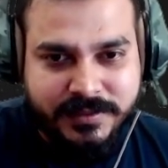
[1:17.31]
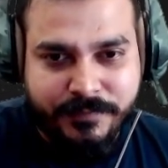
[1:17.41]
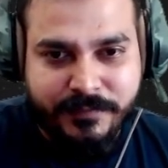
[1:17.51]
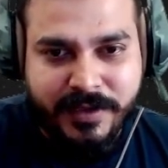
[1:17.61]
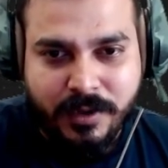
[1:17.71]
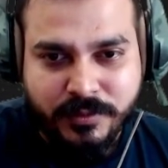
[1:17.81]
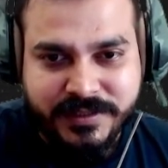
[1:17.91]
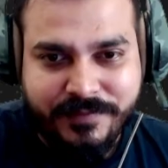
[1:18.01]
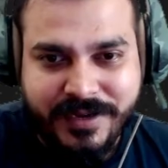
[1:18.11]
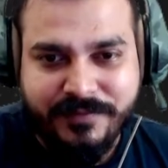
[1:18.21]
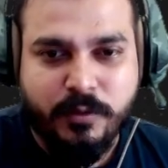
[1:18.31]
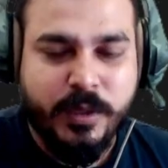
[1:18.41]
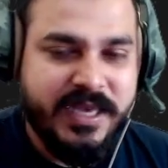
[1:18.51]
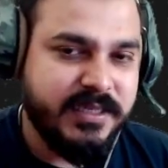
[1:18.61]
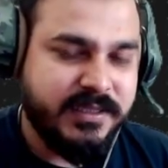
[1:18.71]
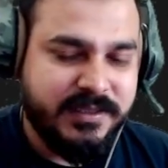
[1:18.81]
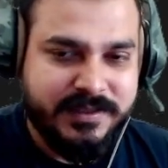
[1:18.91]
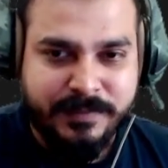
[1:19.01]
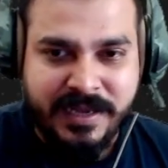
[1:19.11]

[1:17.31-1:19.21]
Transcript: is somewhere around 74 kgs,